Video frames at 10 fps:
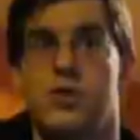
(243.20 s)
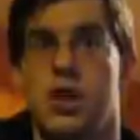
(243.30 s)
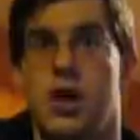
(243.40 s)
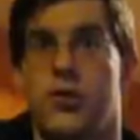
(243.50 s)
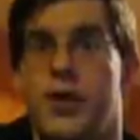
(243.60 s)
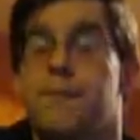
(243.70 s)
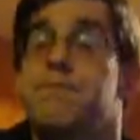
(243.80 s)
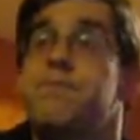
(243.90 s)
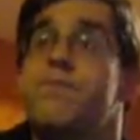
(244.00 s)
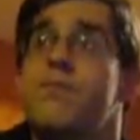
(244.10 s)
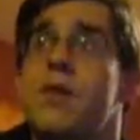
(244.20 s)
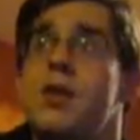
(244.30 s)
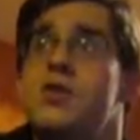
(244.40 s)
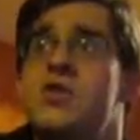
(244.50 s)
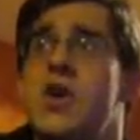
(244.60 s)
genre.
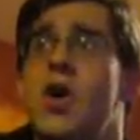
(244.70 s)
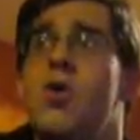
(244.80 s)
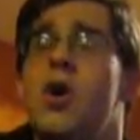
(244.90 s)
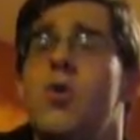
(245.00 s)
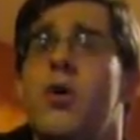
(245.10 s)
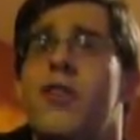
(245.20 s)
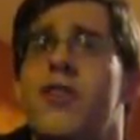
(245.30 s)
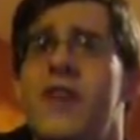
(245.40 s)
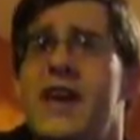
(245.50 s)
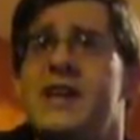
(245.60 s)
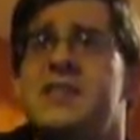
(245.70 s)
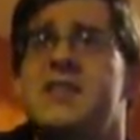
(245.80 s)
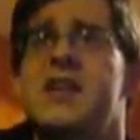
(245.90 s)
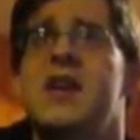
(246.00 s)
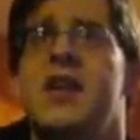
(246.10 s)
So, with
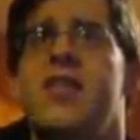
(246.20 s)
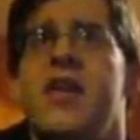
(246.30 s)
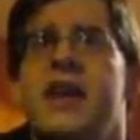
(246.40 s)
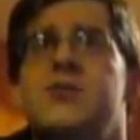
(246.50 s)
this, the